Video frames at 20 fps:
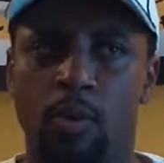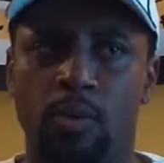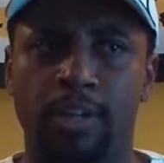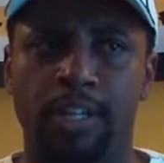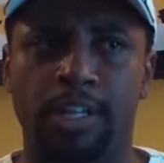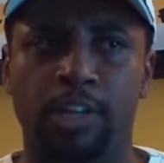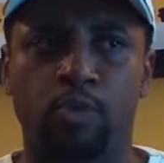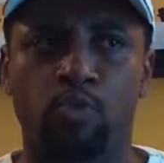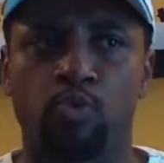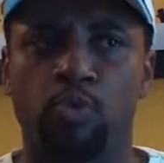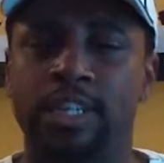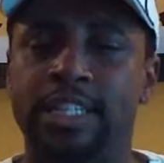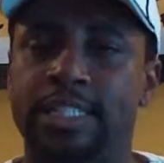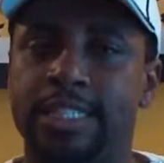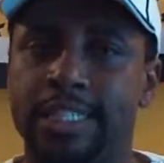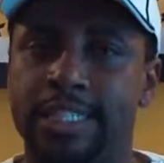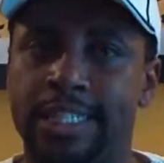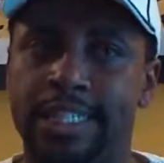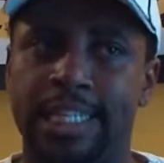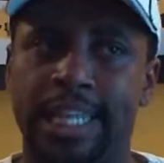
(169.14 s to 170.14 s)
only
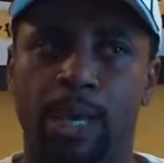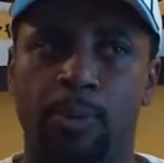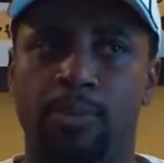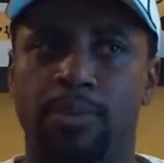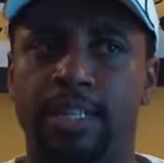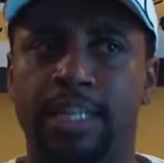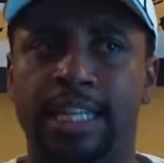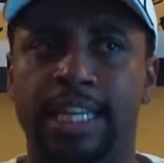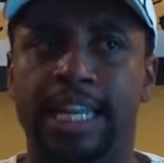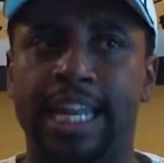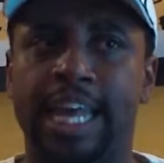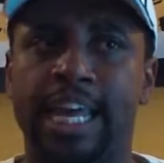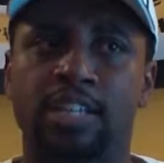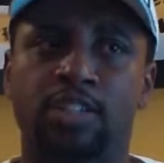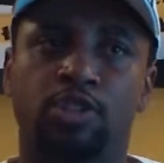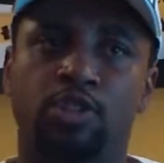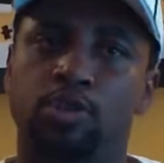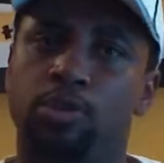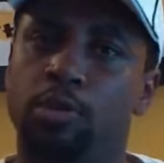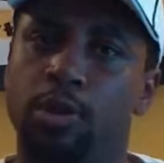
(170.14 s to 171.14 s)
recently, like within the
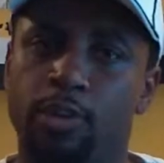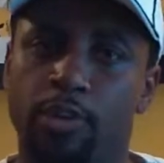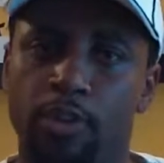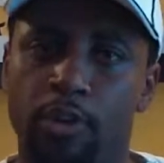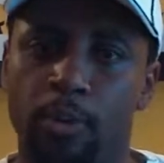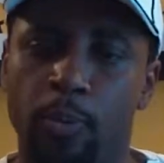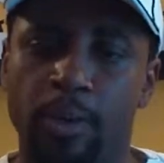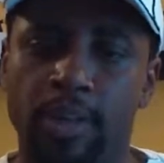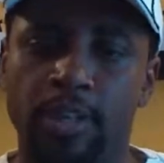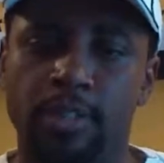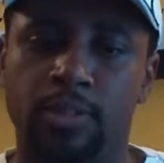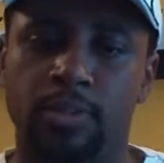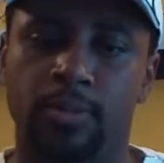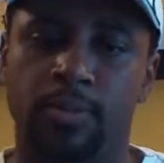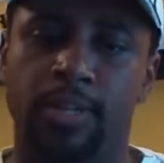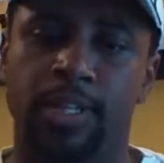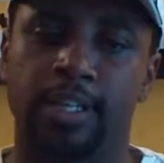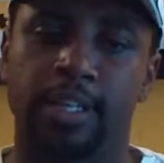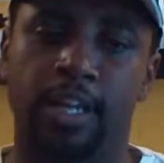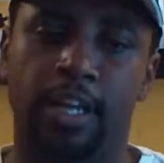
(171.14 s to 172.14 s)
last two or three weeks
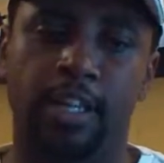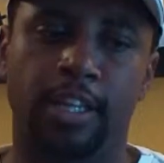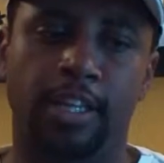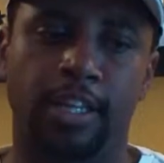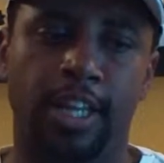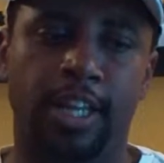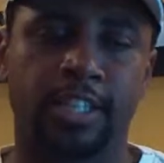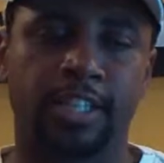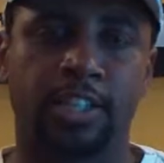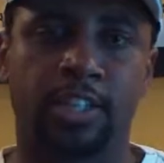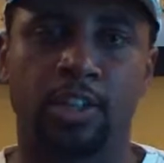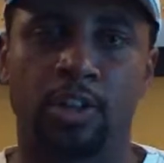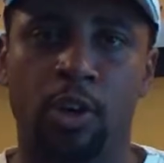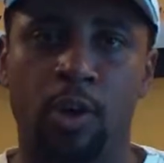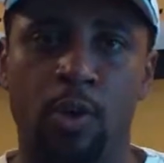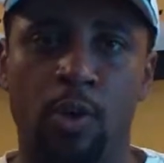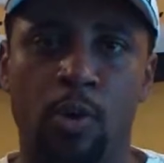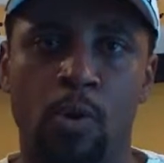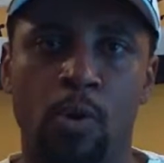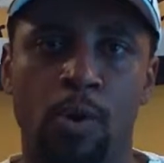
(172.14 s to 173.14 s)
when
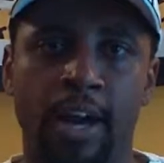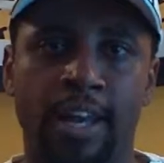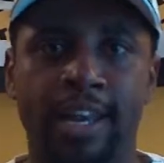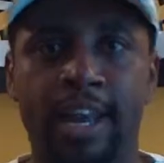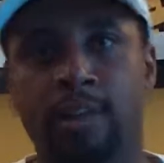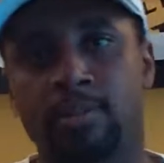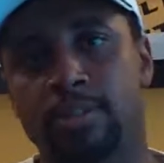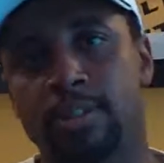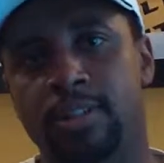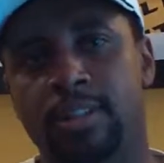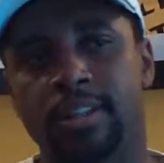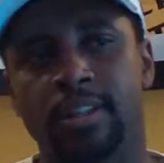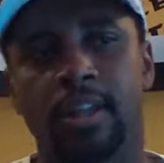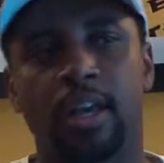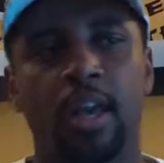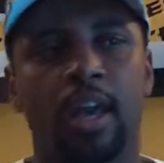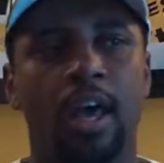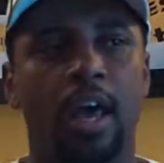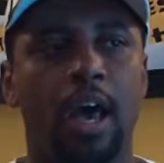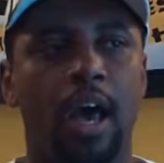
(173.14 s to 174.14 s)
Nintendo announced it.
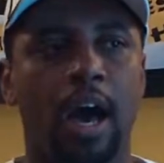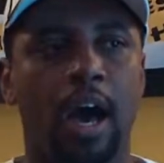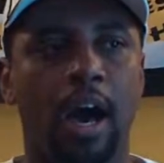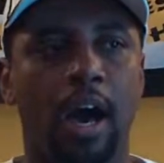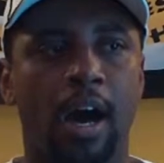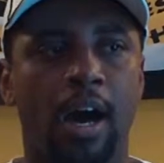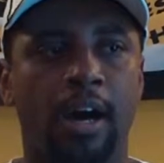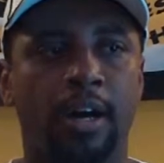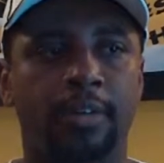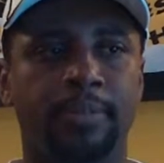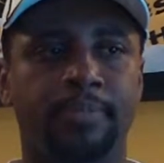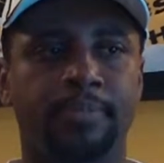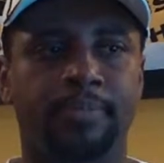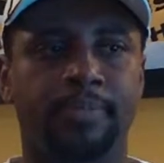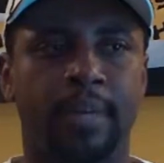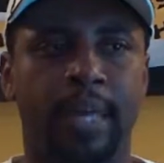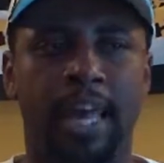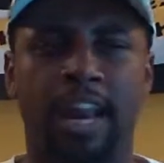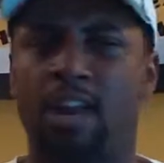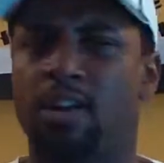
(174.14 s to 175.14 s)
Uh,
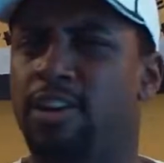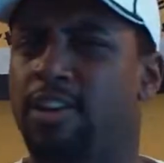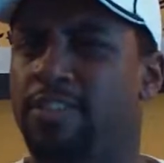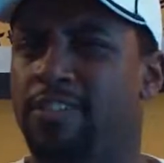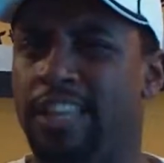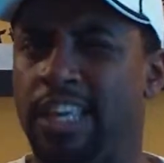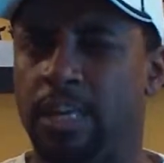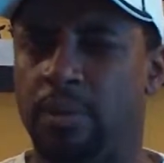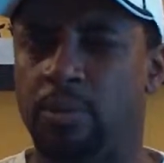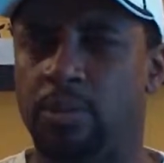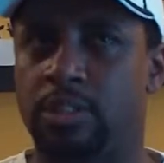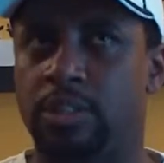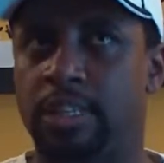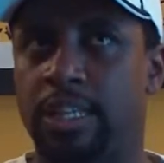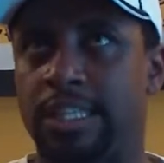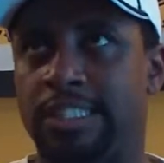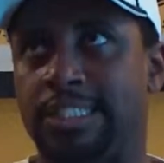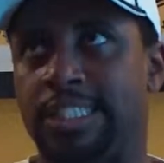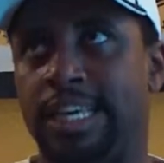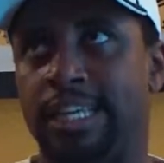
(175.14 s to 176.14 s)
and I don't even think it was
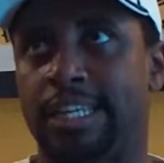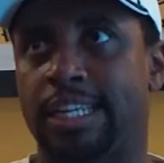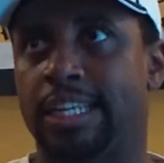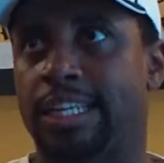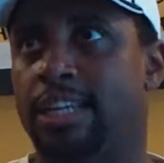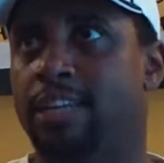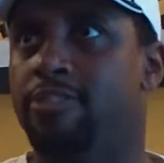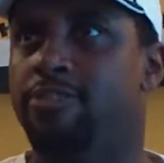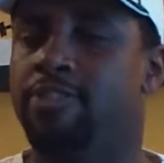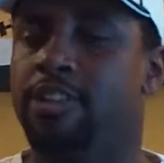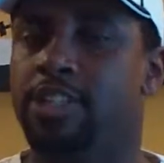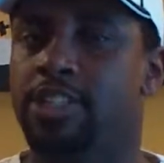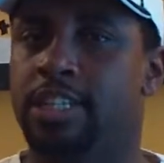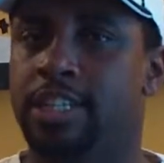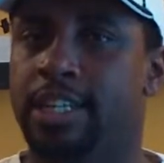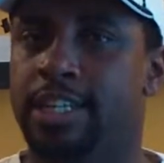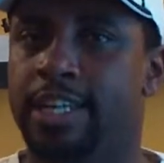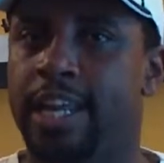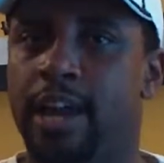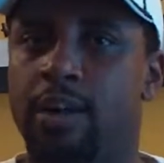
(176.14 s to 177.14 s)
technically
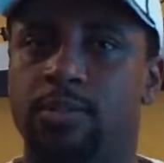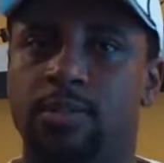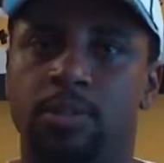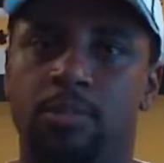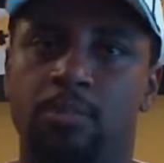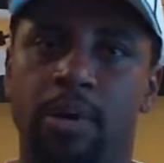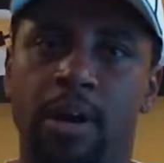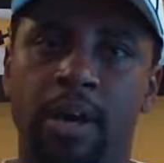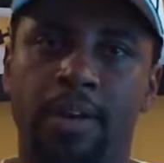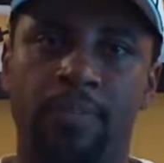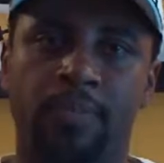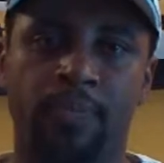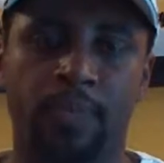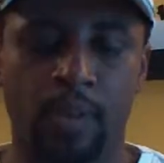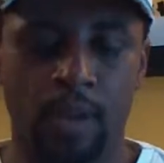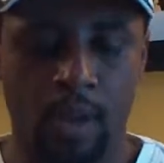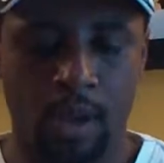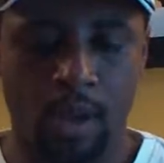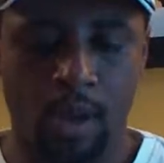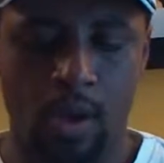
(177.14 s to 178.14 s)
officially announced. But
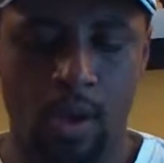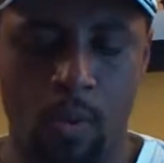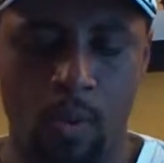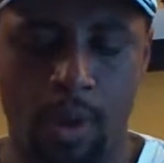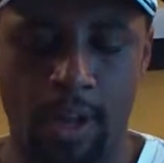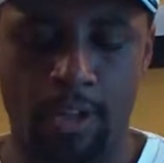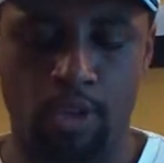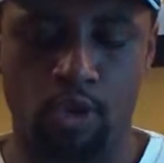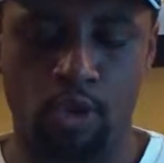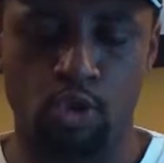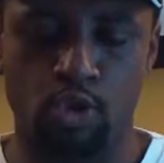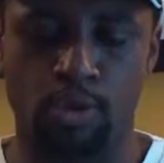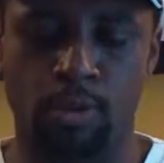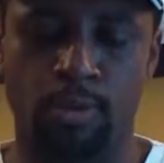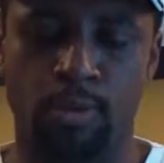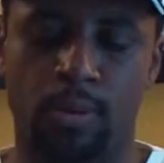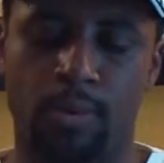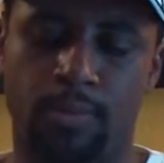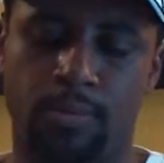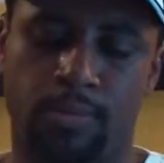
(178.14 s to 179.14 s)
what do